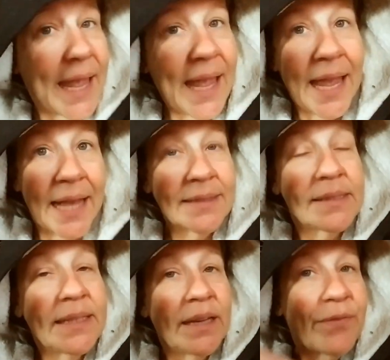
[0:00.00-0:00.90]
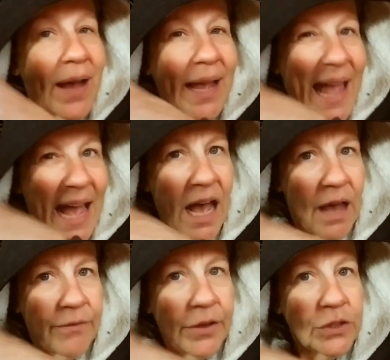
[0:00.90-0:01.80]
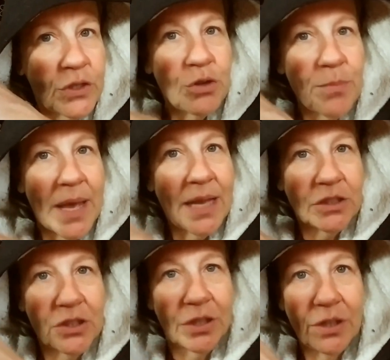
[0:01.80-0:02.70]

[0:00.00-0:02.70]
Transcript: and see if I have too much,